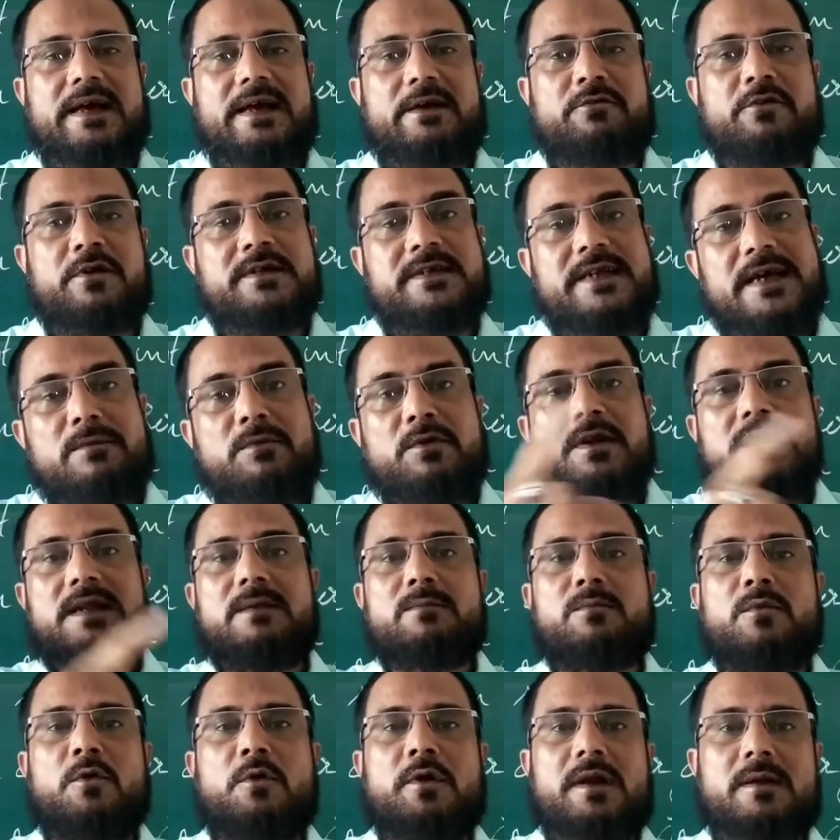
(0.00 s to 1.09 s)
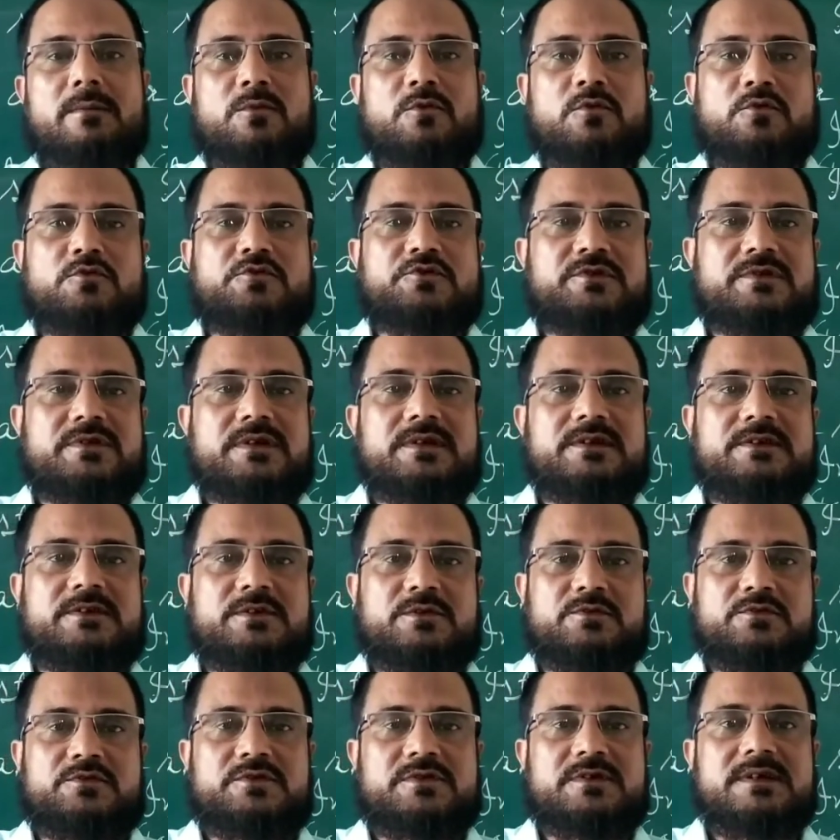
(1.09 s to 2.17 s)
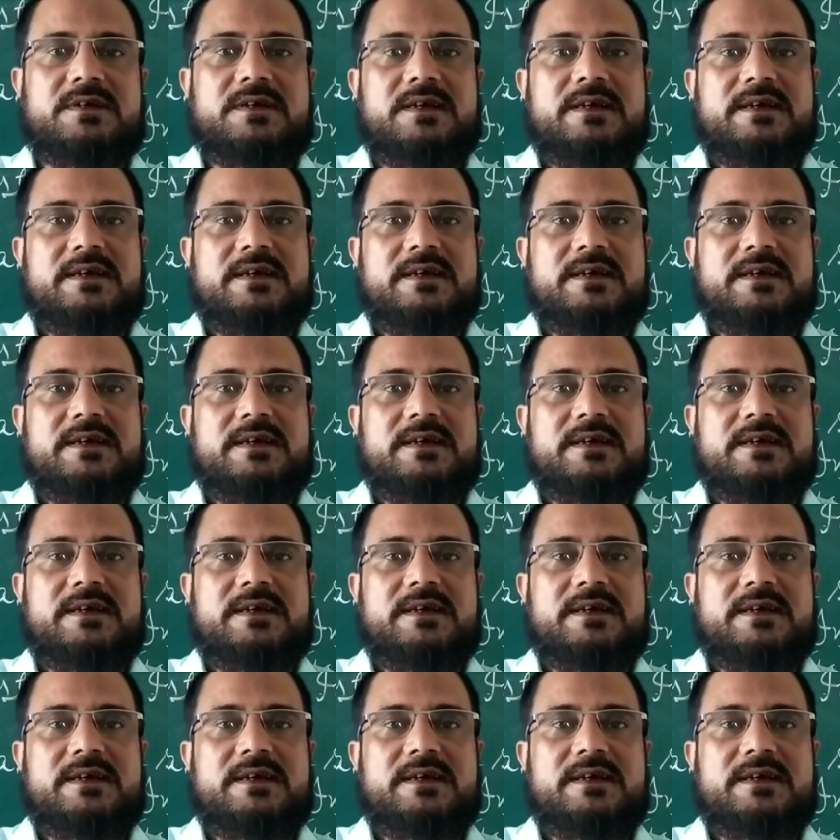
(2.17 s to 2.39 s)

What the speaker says: for them only more and most is used.